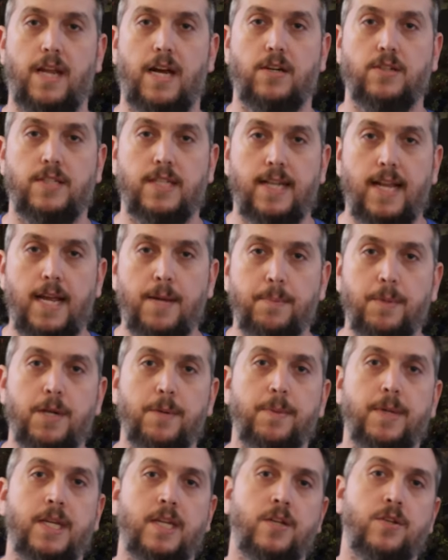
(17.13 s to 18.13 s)
Now, today I'm
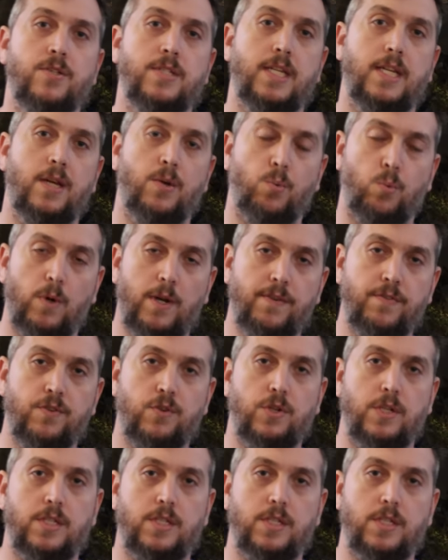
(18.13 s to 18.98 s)
gonna to be using reef